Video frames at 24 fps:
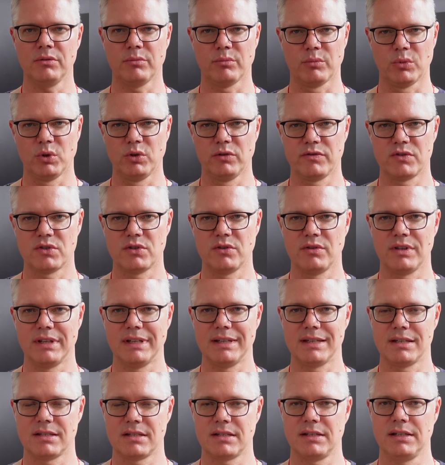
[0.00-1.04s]
move to
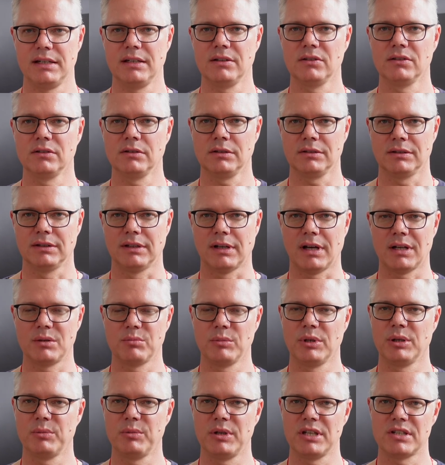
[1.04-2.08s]
the steel
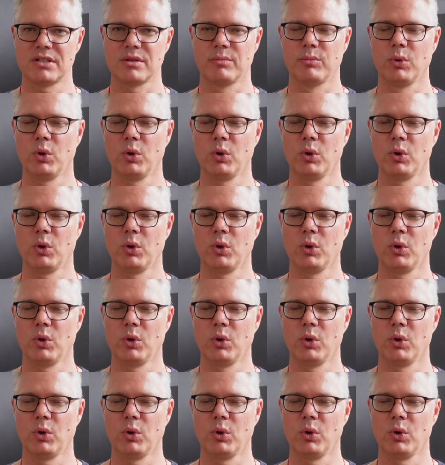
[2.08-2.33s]
9mm